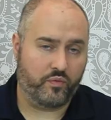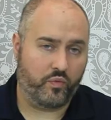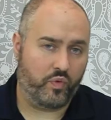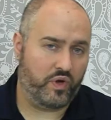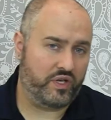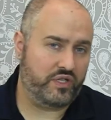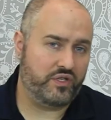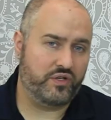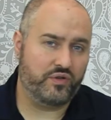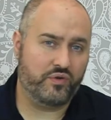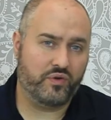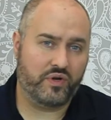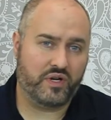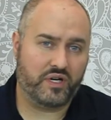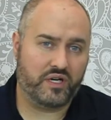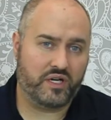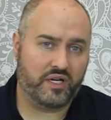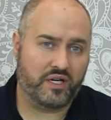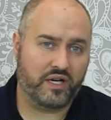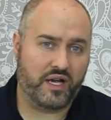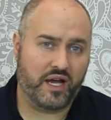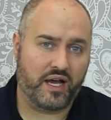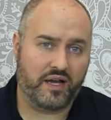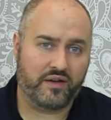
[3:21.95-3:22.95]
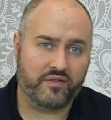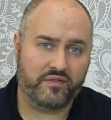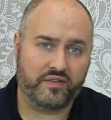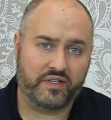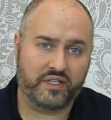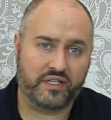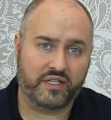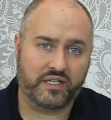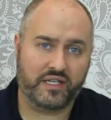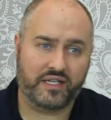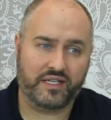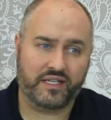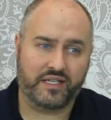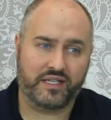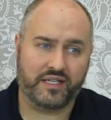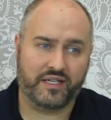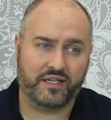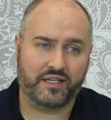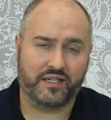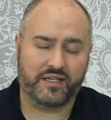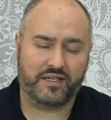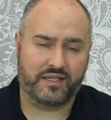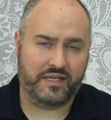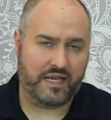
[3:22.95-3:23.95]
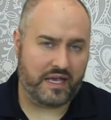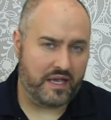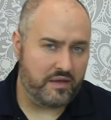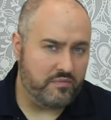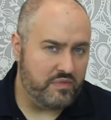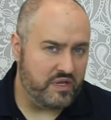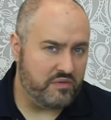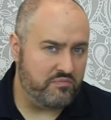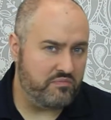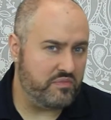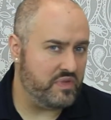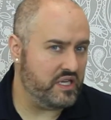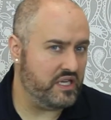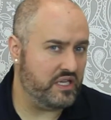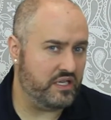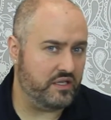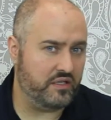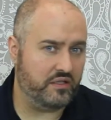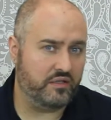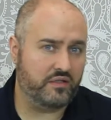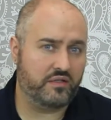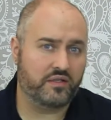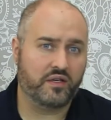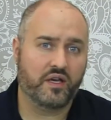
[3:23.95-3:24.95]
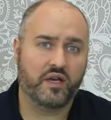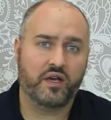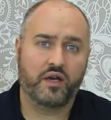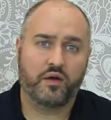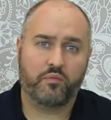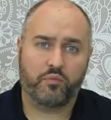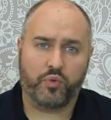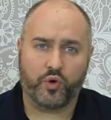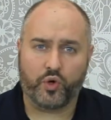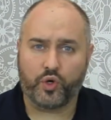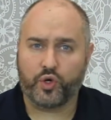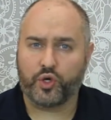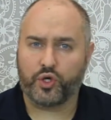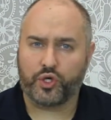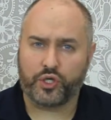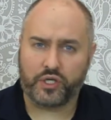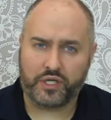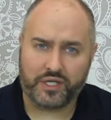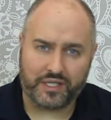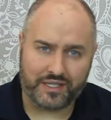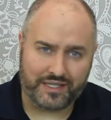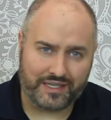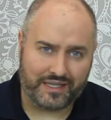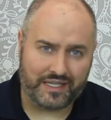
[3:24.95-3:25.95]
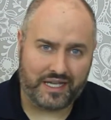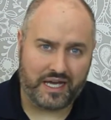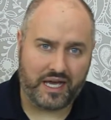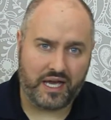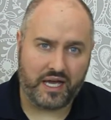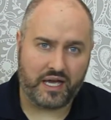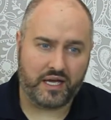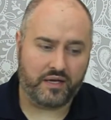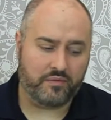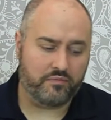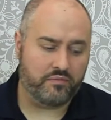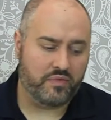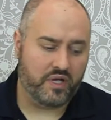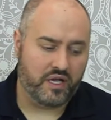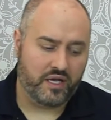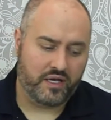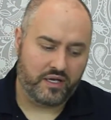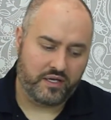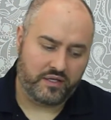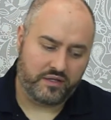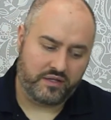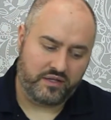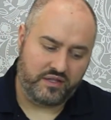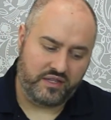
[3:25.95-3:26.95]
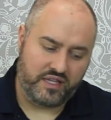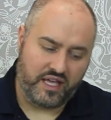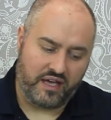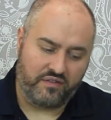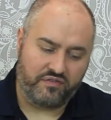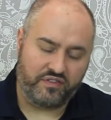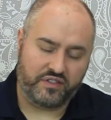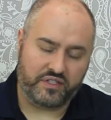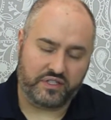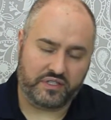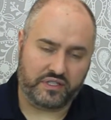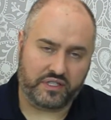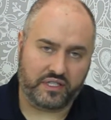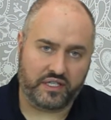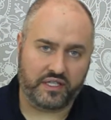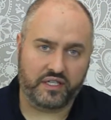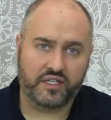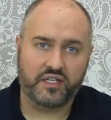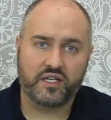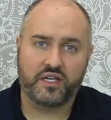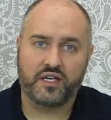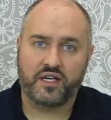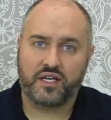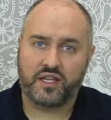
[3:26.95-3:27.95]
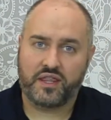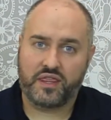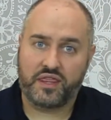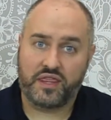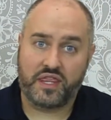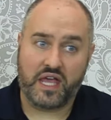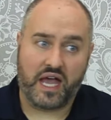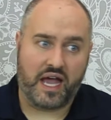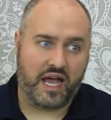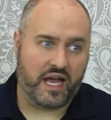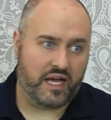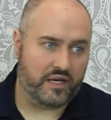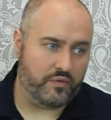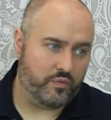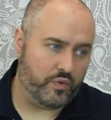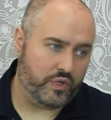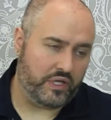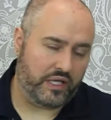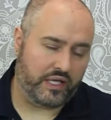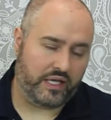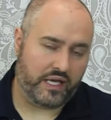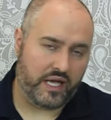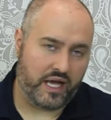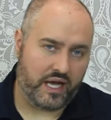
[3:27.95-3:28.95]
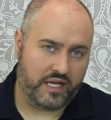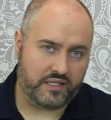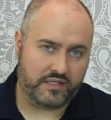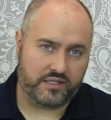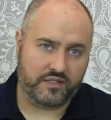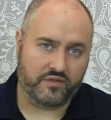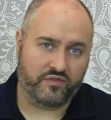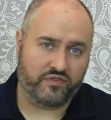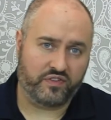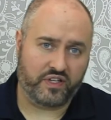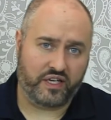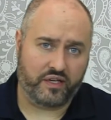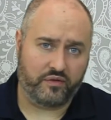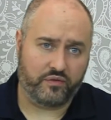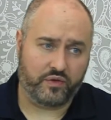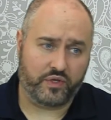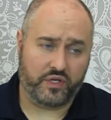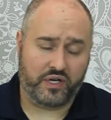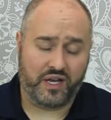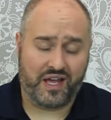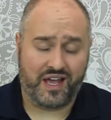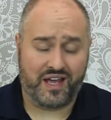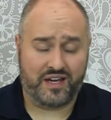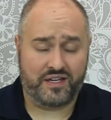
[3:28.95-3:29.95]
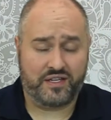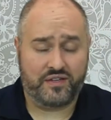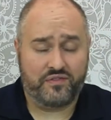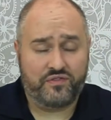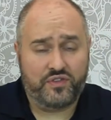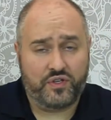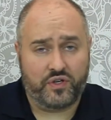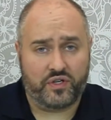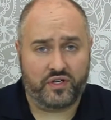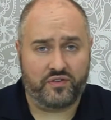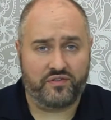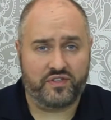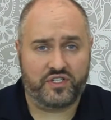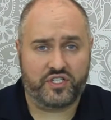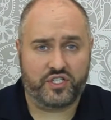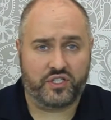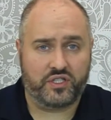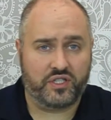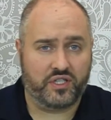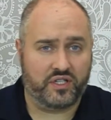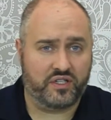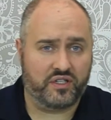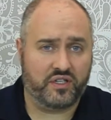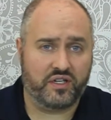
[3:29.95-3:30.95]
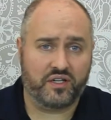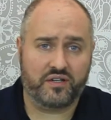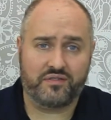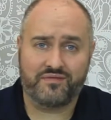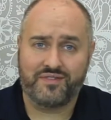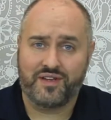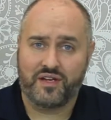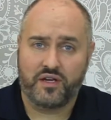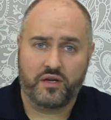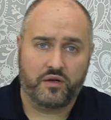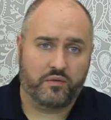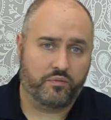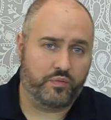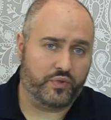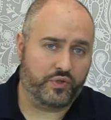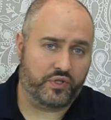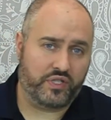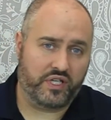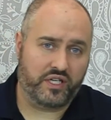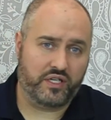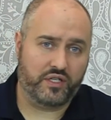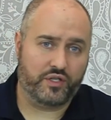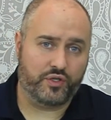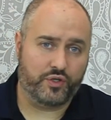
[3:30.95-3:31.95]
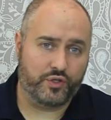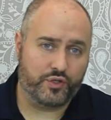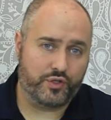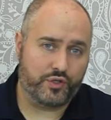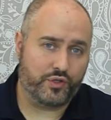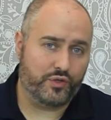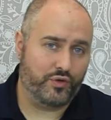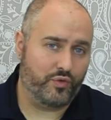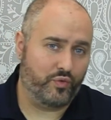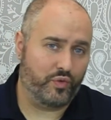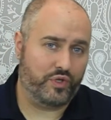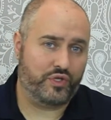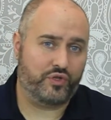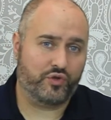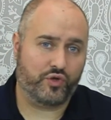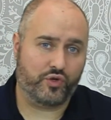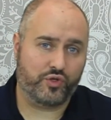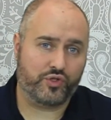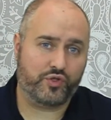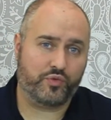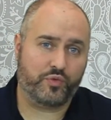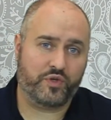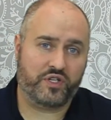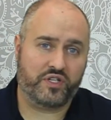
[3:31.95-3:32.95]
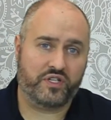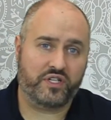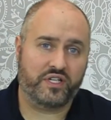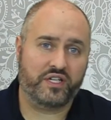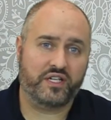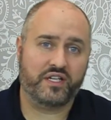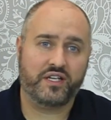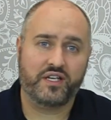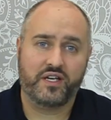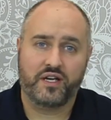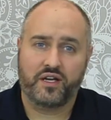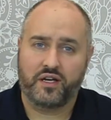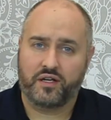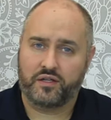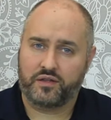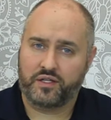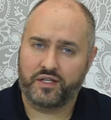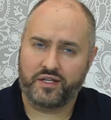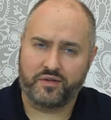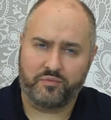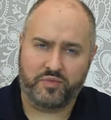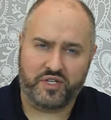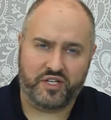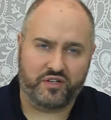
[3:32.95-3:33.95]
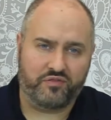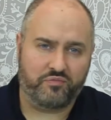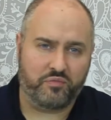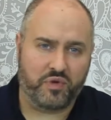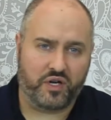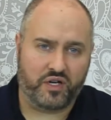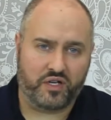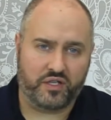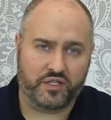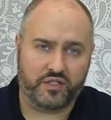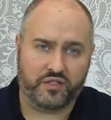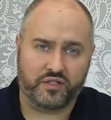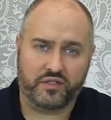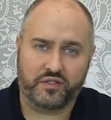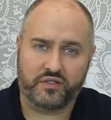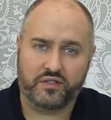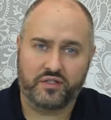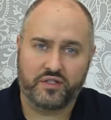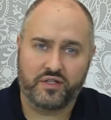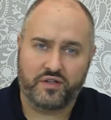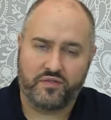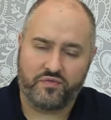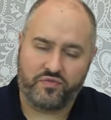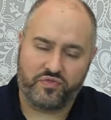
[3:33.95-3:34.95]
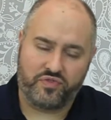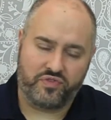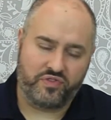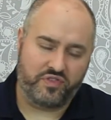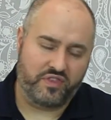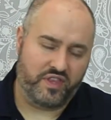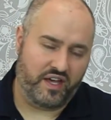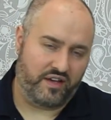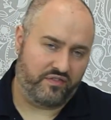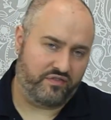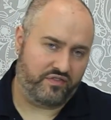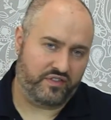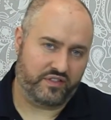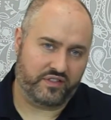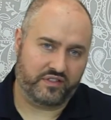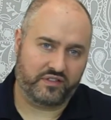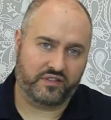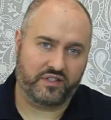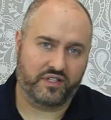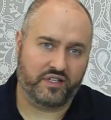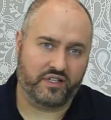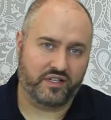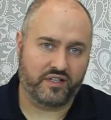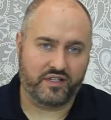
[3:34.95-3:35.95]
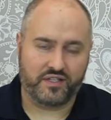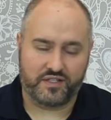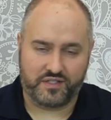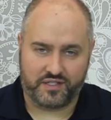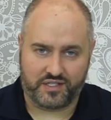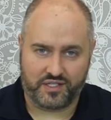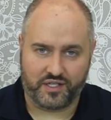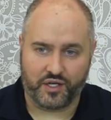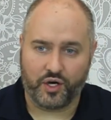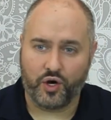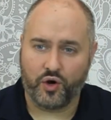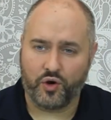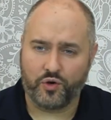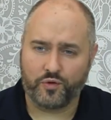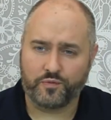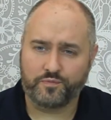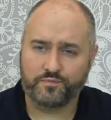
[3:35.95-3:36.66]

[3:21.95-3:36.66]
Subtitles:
When you are having like a gamey meat, pork, lamb, definitely that will enhance the flavor. And if you're a vegetarian, potatoes with rosemary, a little bit of butter, definitely it's a go.